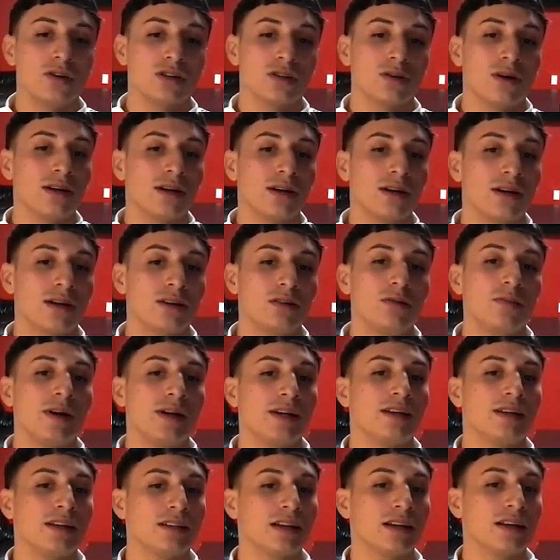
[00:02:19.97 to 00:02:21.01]
So I do do
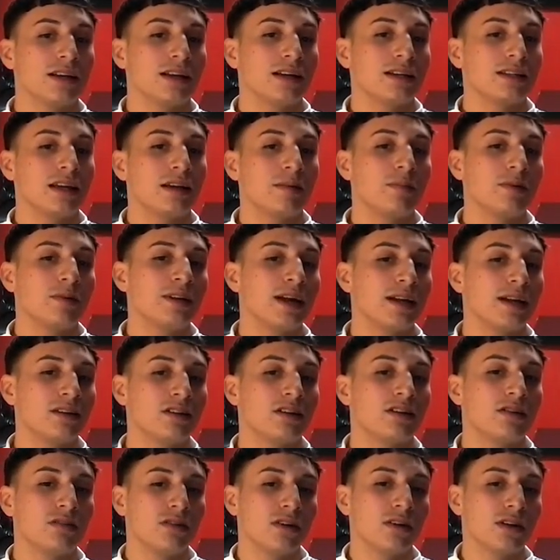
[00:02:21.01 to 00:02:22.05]
many things, as I said, but
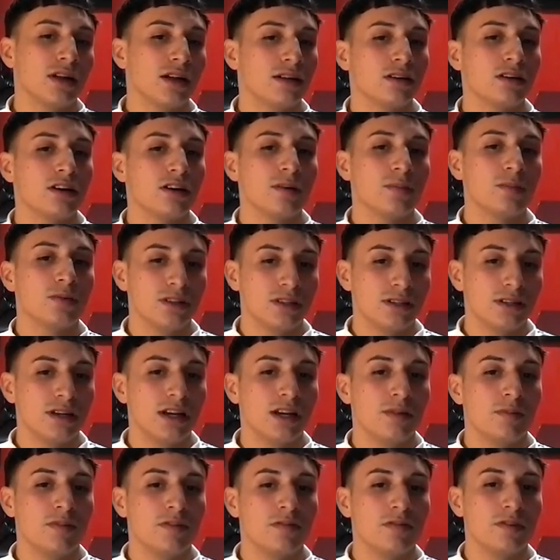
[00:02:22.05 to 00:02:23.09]
that's a that's a couple,
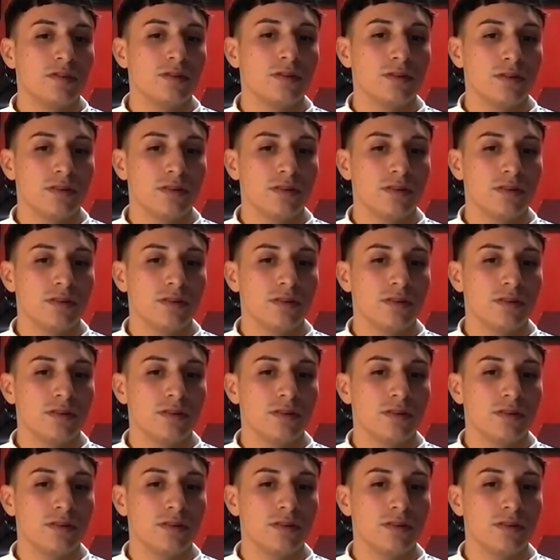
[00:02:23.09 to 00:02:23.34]
just to name a